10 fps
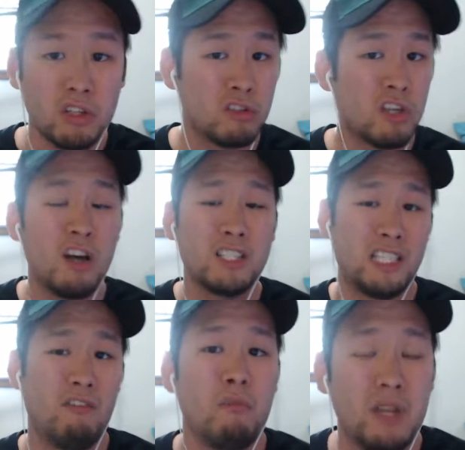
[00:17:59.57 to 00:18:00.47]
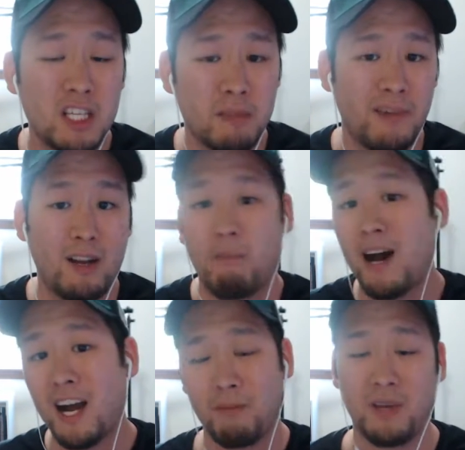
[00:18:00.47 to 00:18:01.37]
to talk 7 minutes about a
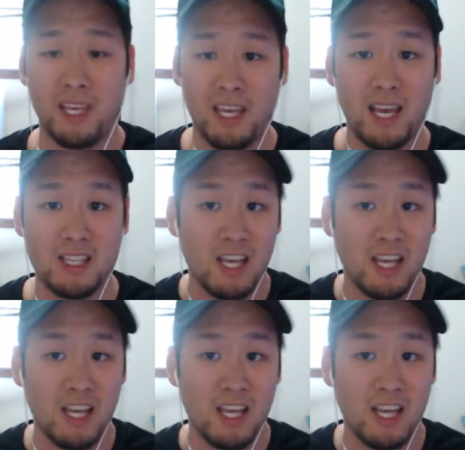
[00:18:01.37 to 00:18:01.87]
pocket pick he has.